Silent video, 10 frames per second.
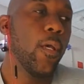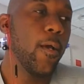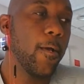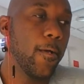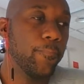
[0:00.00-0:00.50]

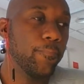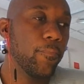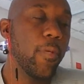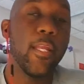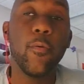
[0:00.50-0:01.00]
But
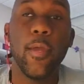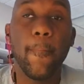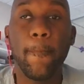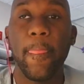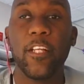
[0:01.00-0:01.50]
anyway,
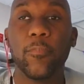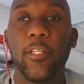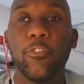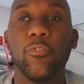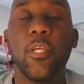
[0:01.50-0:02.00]
that's
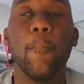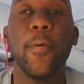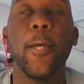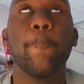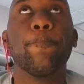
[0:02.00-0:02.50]
my 2 cents.
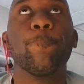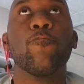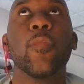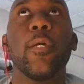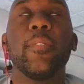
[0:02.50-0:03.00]
But
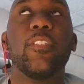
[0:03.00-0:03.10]
let me